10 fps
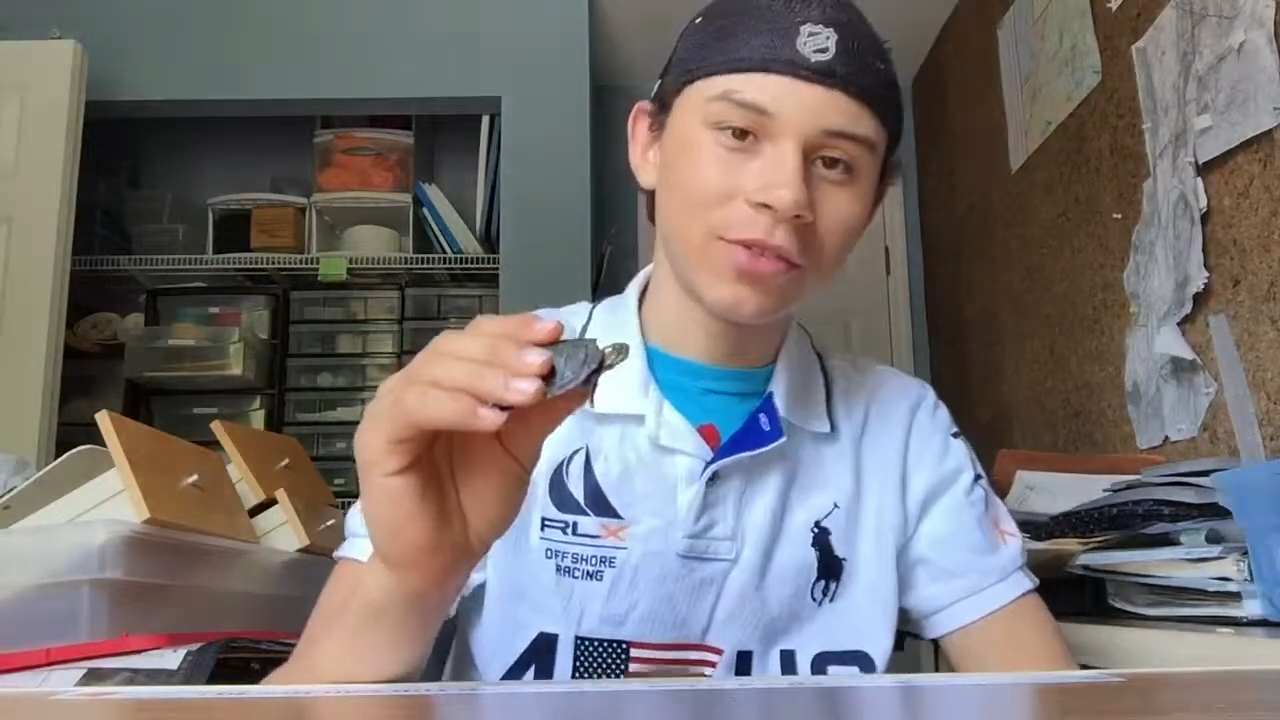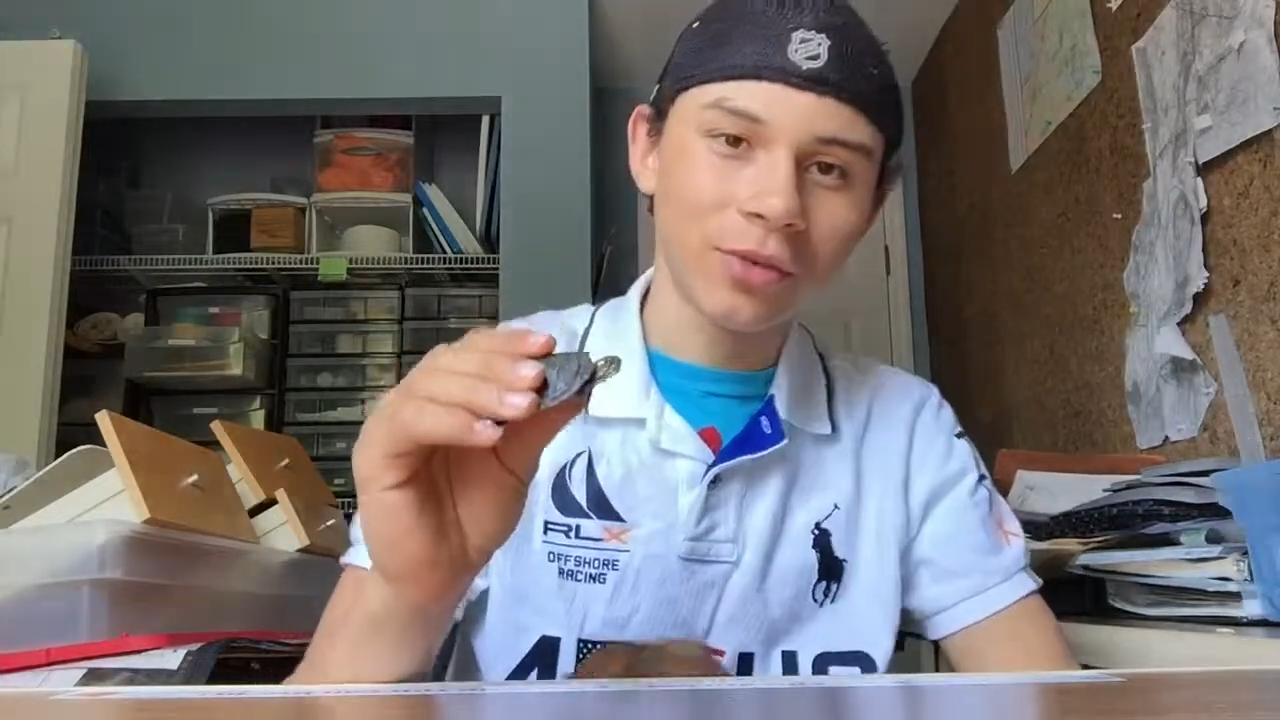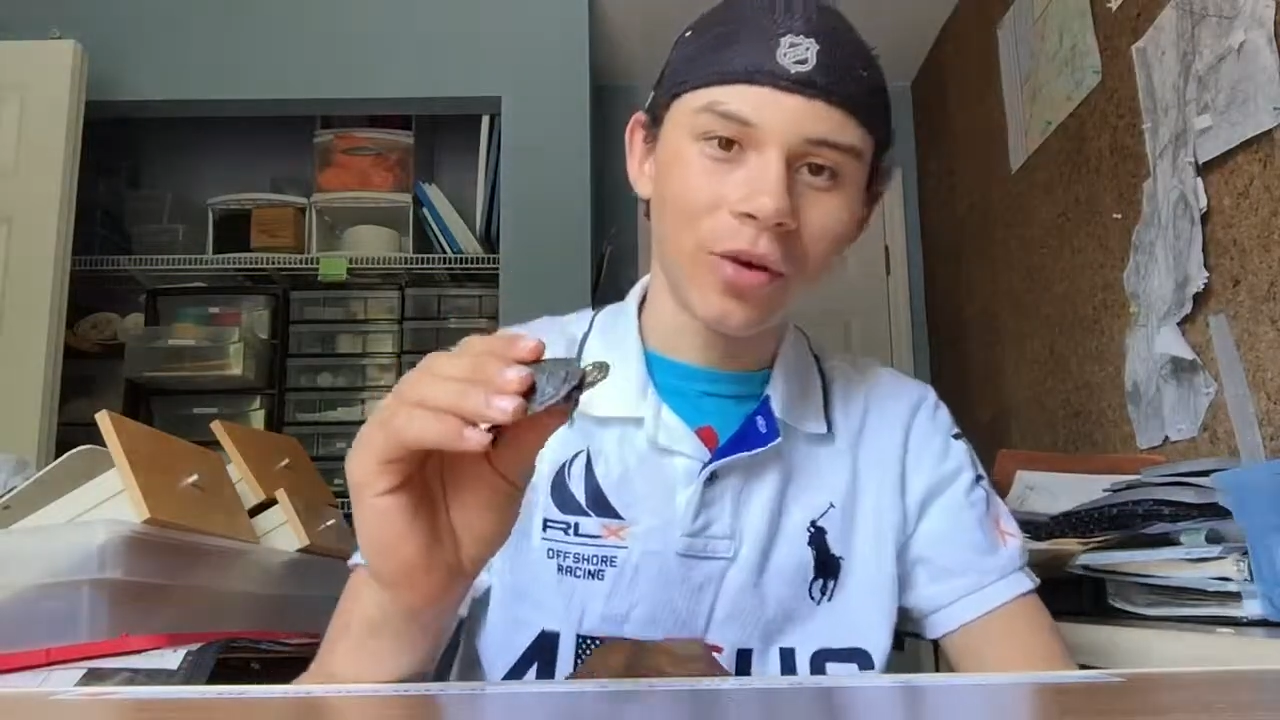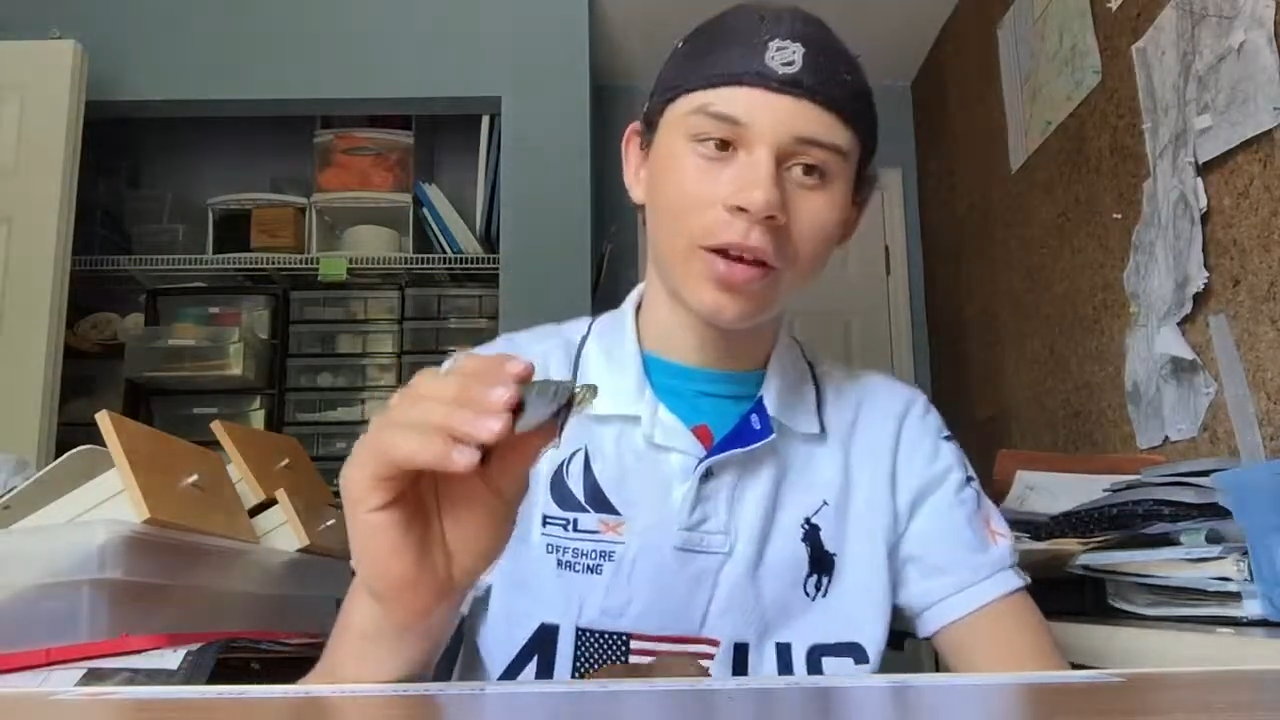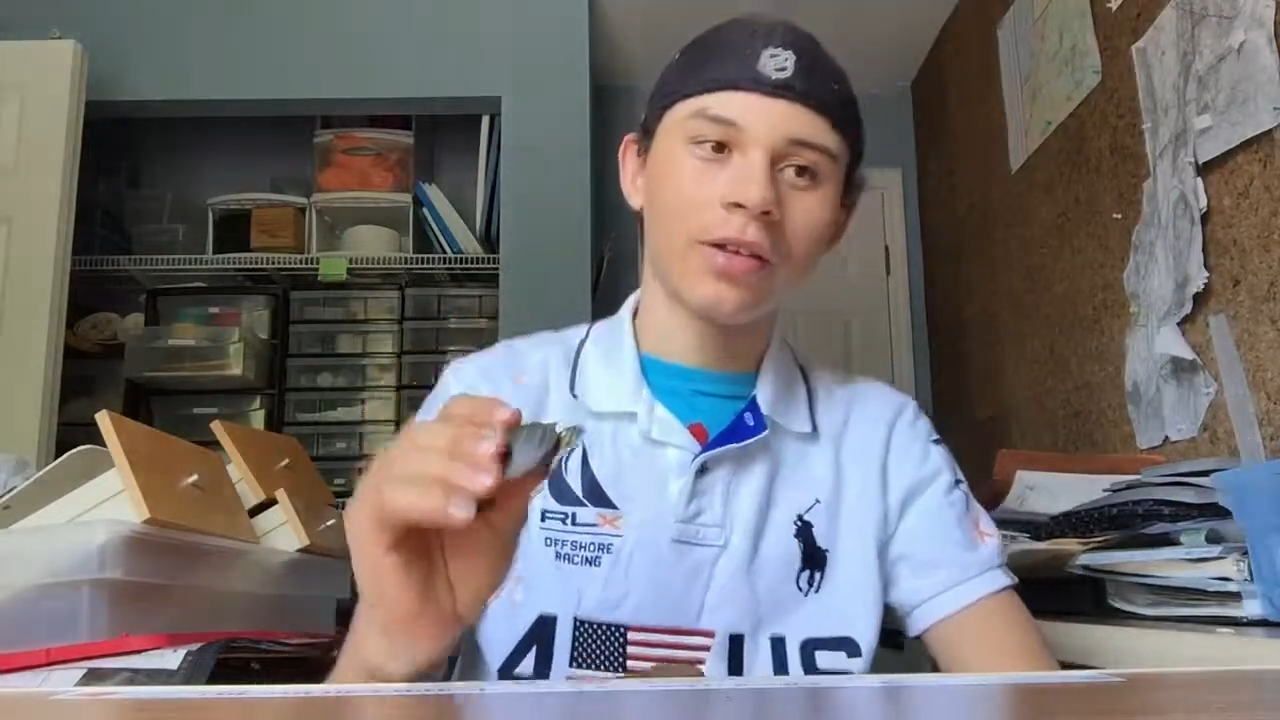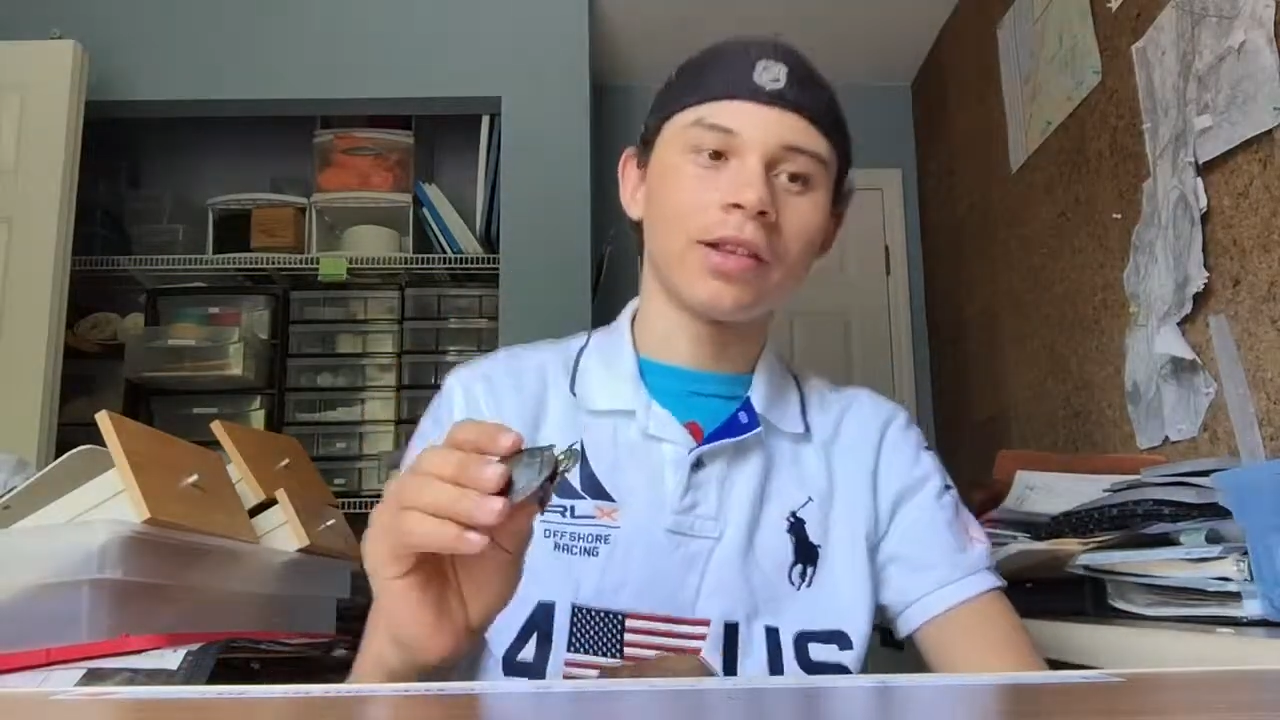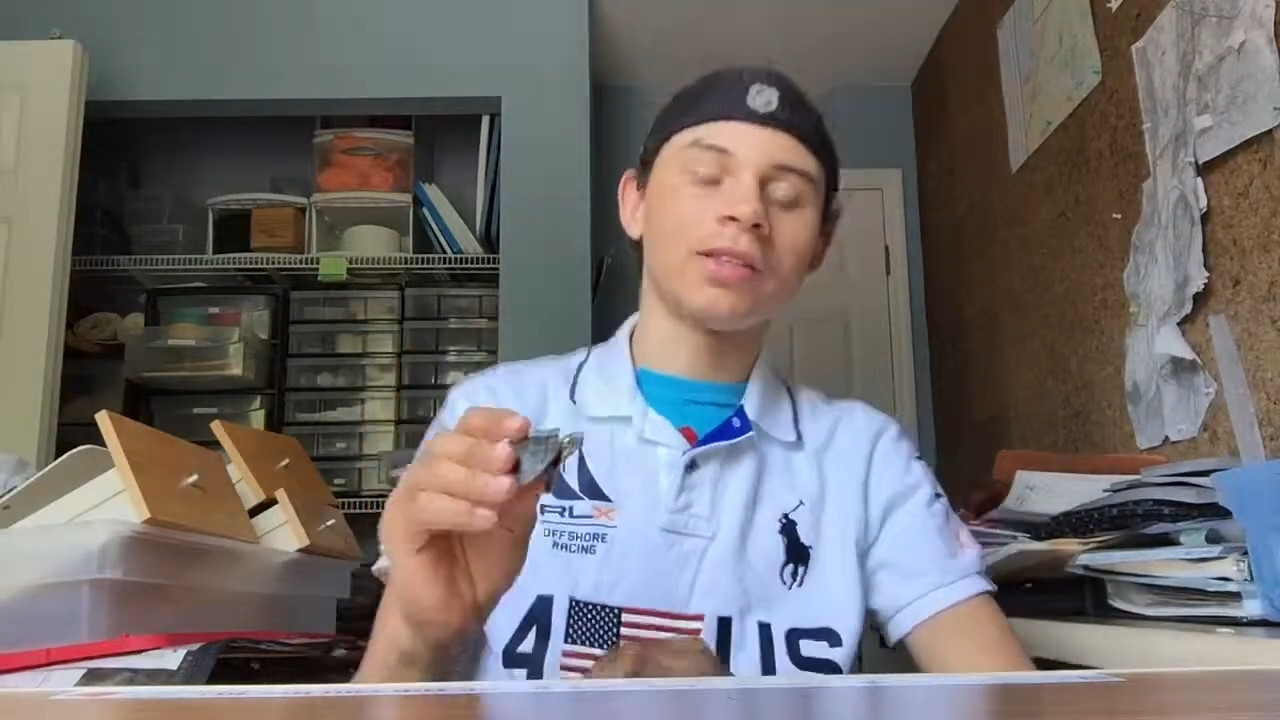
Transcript: you're walking around the